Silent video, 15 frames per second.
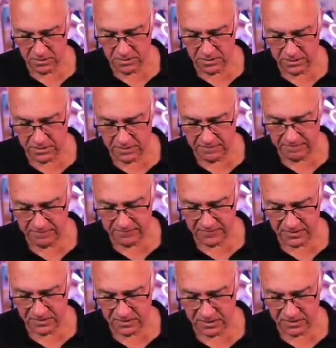Yeah,
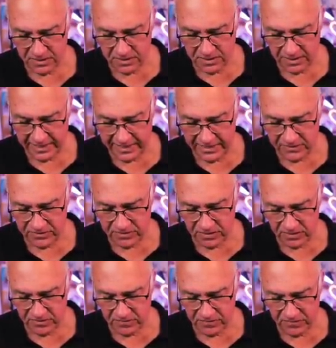it's got the layers
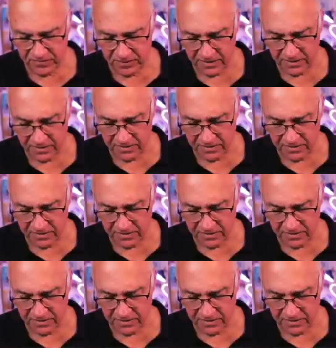of uh,